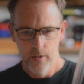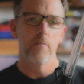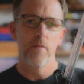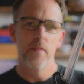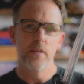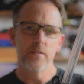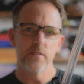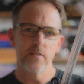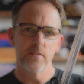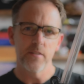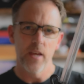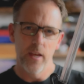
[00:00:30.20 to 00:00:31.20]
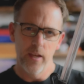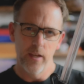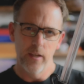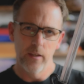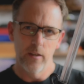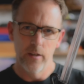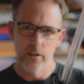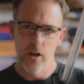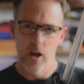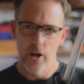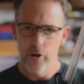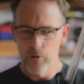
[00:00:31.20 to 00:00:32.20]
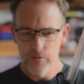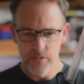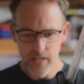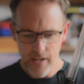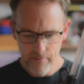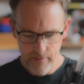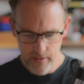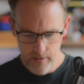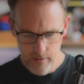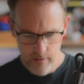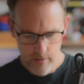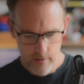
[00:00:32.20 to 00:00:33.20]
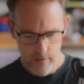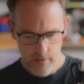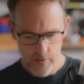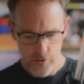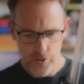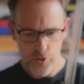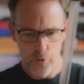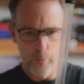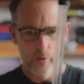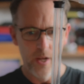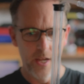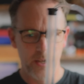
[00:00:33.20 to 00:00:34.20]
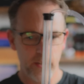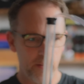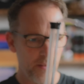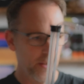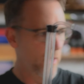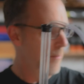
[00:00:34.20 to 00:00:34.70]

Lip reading: This is an auto siphon, super handy thing.